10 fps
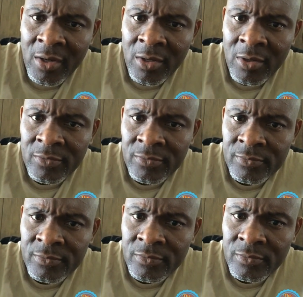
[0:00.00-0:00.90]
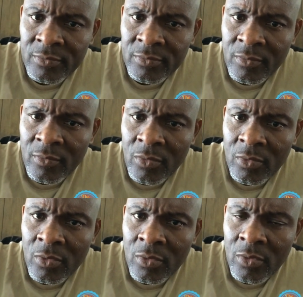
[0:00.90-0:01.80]

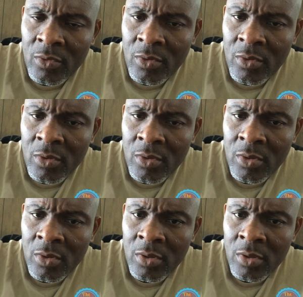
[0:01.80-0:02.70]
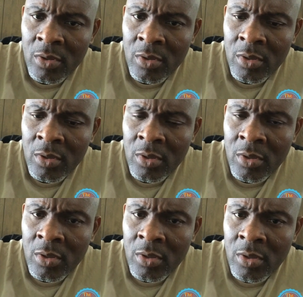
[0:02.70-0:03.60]

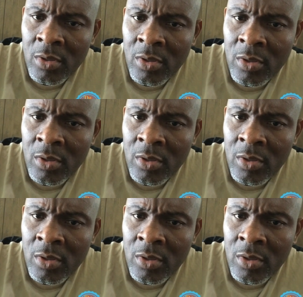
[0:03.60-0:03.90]
(no one is talking)